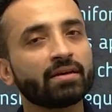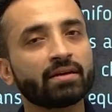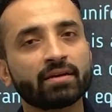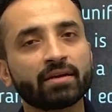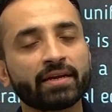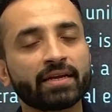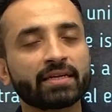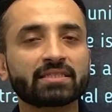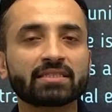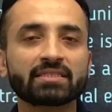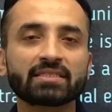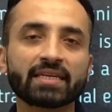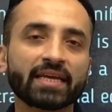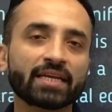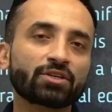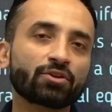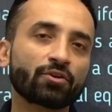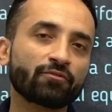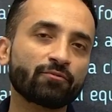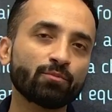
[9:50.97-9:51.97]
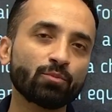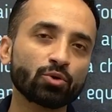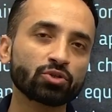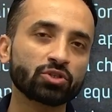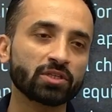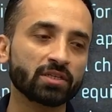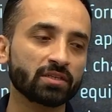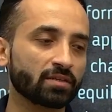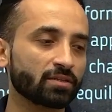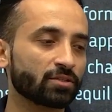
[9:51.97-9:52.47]
its state of
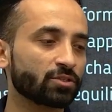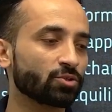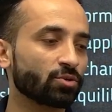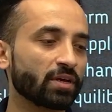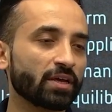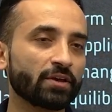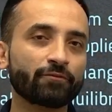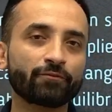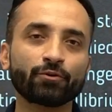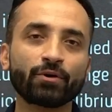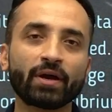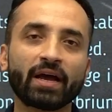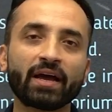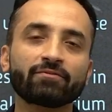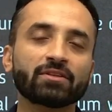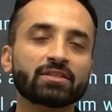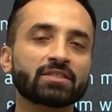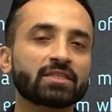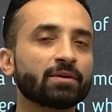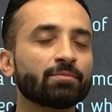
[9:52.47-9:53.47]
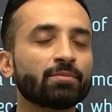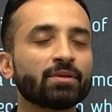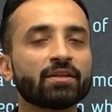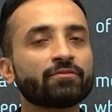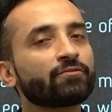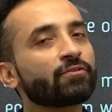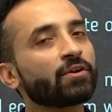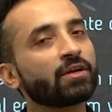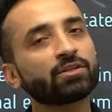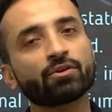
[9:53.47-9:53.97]
motion. So, if you have the table in
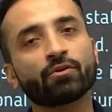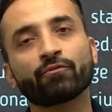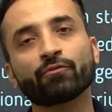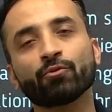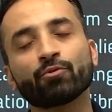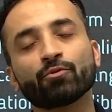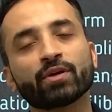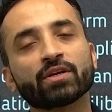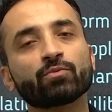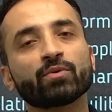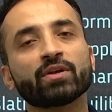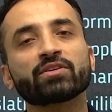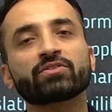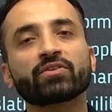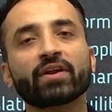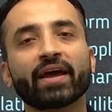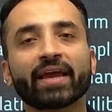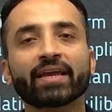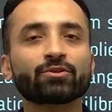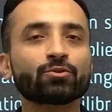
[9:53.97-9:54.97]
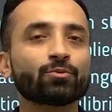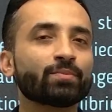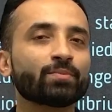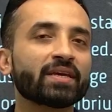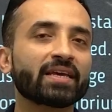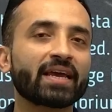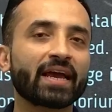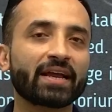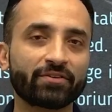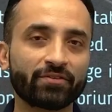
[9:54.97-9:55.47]
front of you, it will try to be
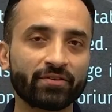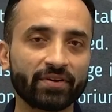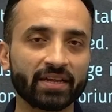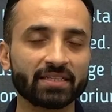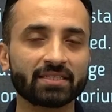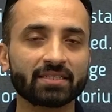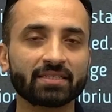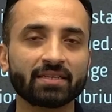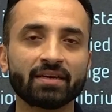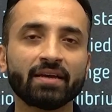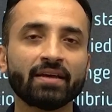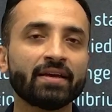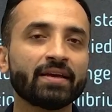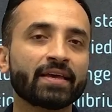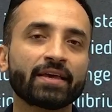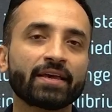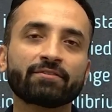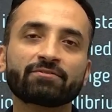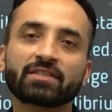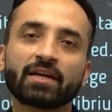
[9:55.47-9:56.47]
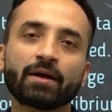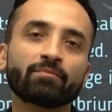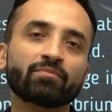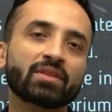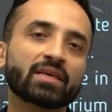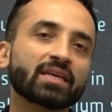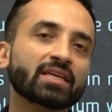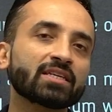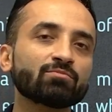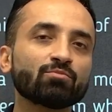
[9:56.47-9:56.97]
at rest. If
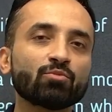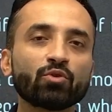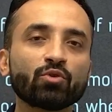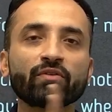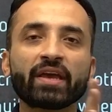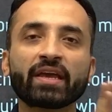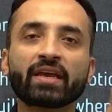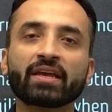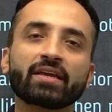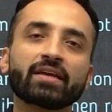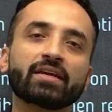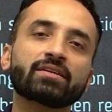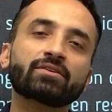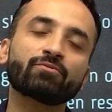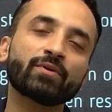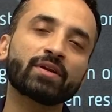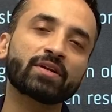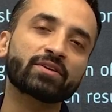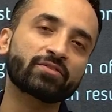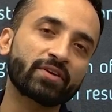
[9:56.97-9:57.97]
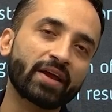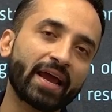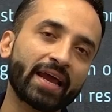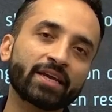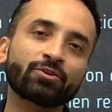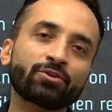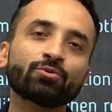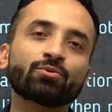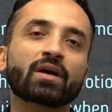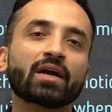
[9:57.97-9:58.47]
something is moving, it will try
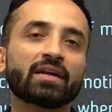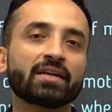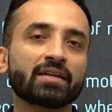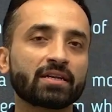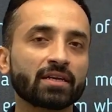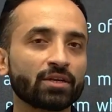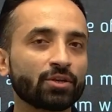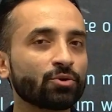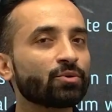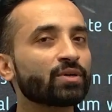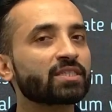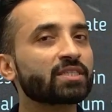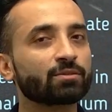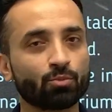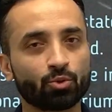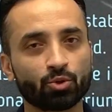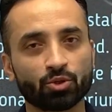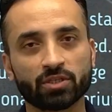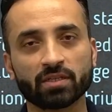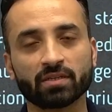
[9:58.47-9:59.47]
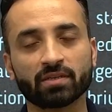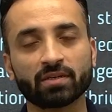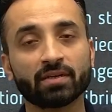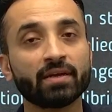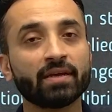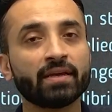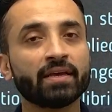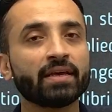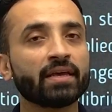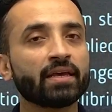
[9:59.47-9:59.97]
to continue its motion.
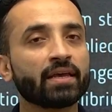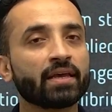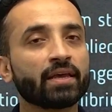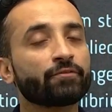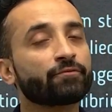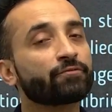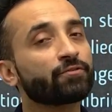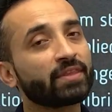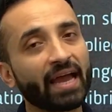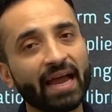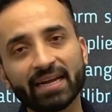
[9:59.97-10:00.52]
If that